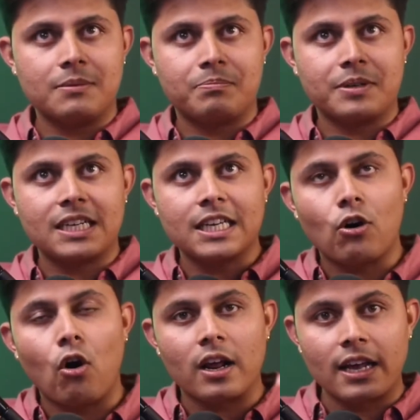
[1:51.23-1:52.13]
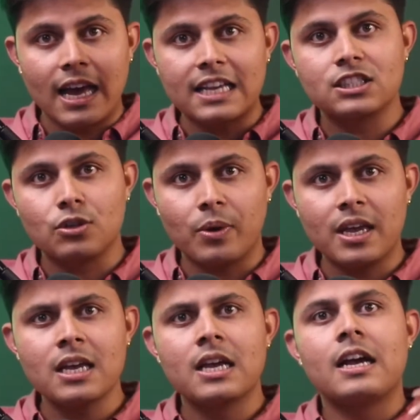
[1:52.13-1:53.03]
pretty organized
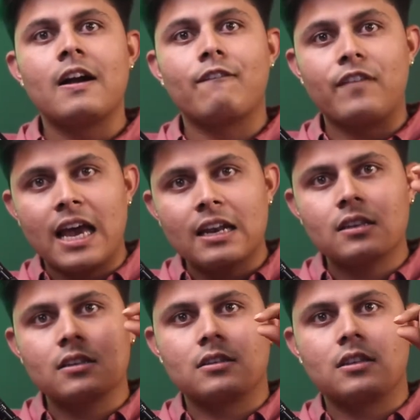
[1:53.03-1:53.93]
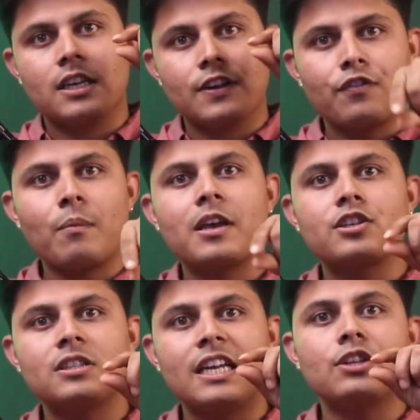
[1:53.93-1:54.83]
way, where the
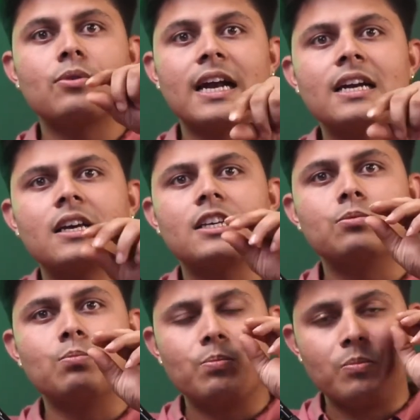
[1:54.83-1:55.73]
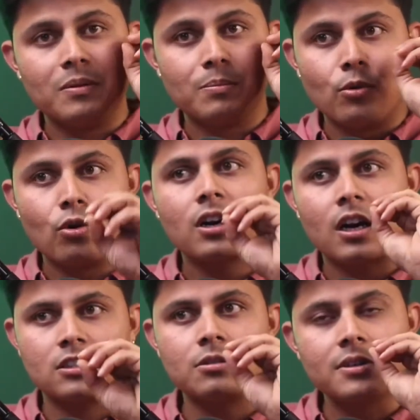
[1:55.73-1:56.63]
information that you get is more
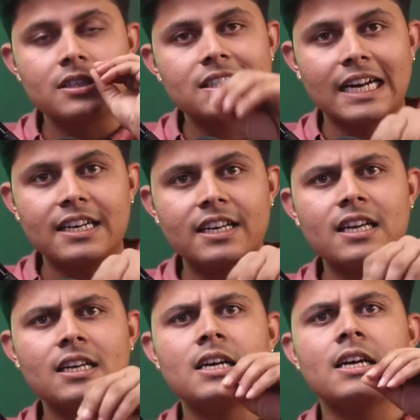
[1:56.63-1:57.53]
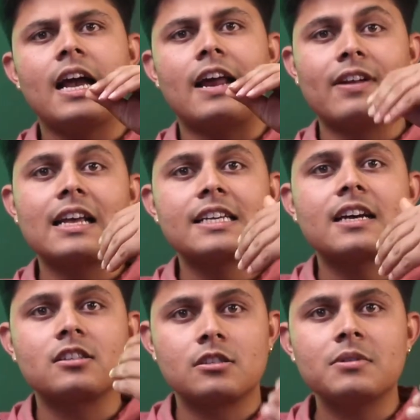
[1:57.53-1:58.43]
customer centric. And when I say
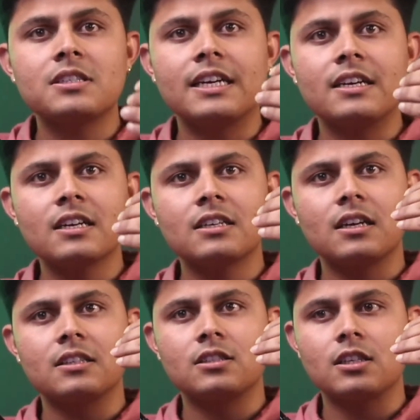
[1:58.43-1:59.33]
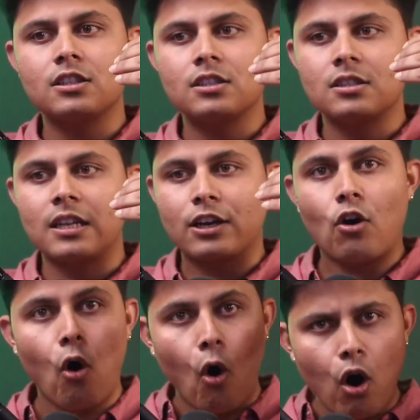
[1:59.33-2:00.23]
customer centric, it's like
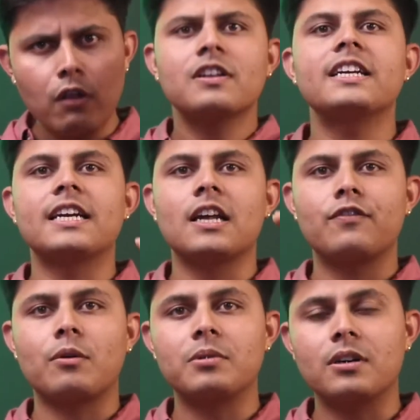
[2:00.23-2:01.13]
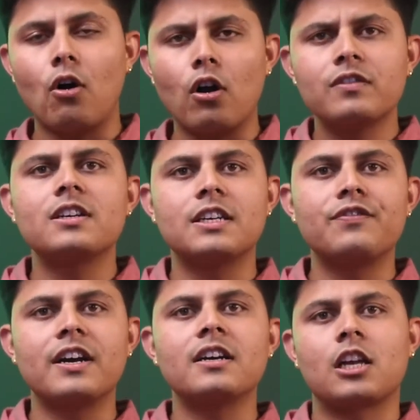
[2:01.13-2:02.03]
all of the data from all of the
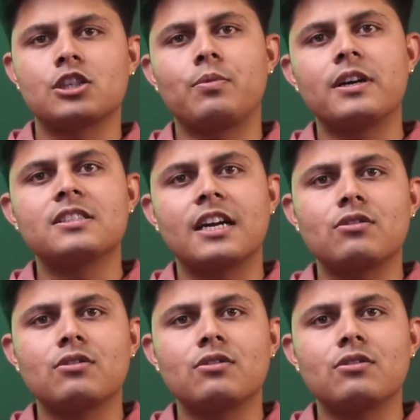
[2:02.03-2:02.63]
different touch points that